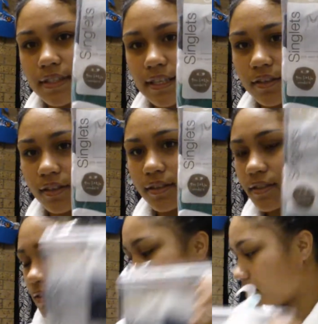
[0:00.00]

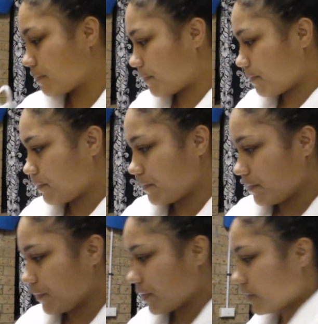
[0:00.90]
$10.
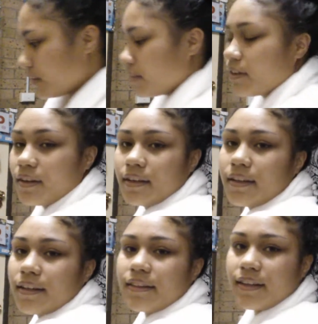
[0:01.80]

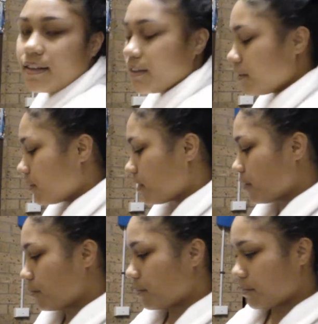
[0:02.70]
Then,
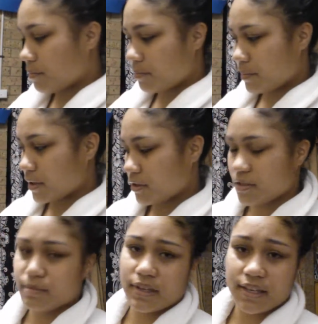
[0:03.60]

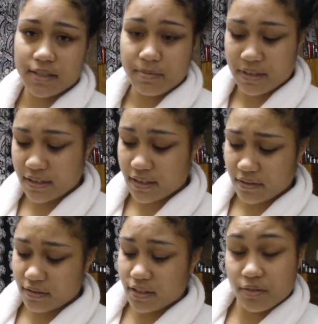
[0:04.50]
because my husband
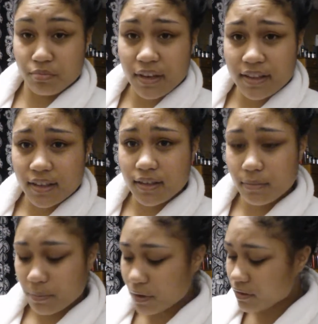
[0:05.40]
loves his brother,
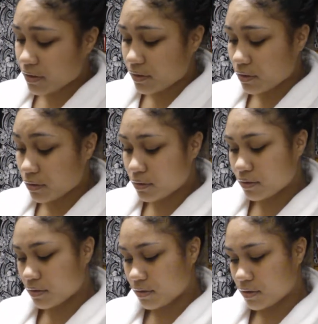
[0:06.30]
my brother-in-law,
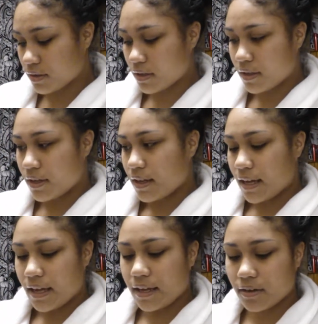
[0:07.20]

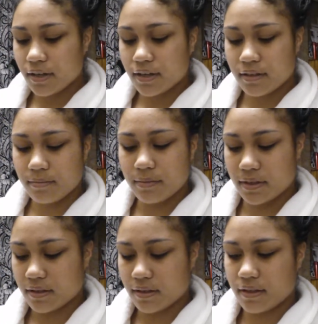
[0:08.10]
he got him
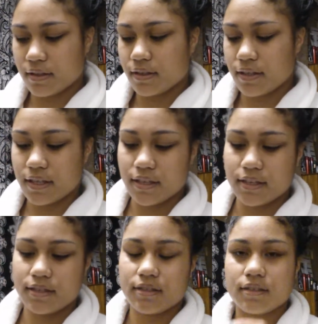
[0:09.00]

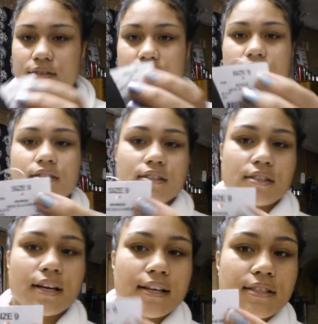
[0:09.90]
these
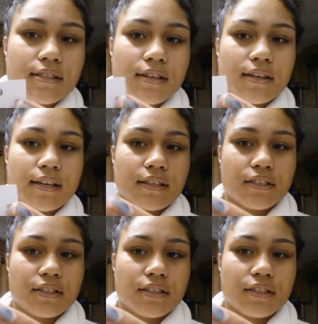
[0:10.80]
size 9